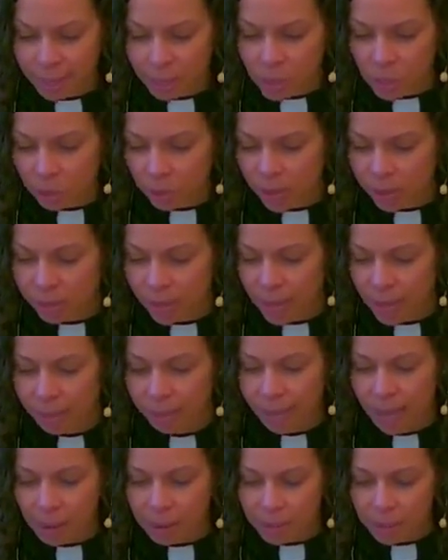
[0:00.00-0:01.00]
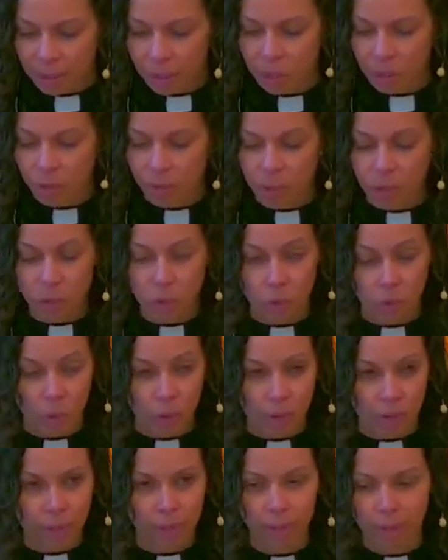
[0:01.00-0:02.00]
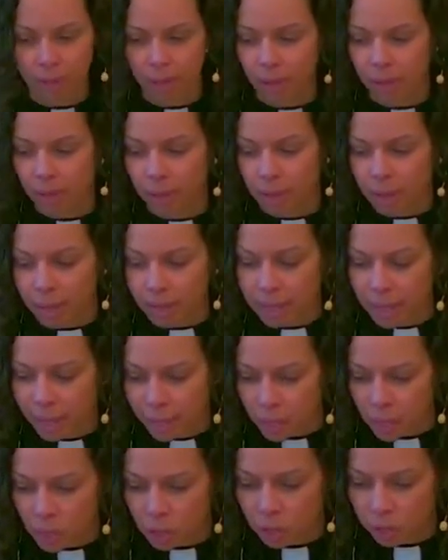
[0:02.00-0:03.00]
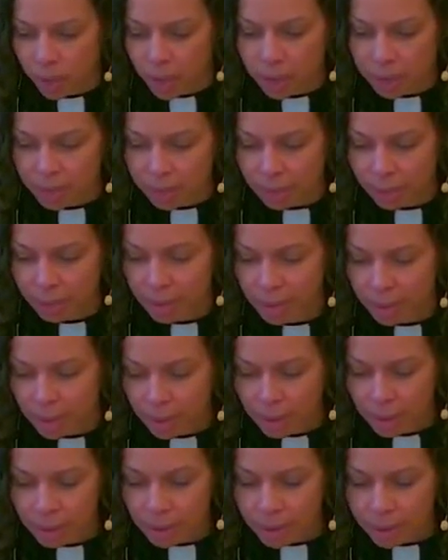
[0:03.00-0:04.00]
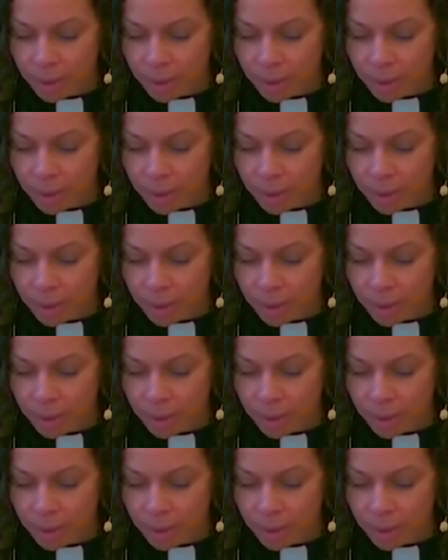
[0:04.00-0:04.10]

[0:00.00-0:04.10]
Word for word: that it's His strength that allows us to endure, it's His strength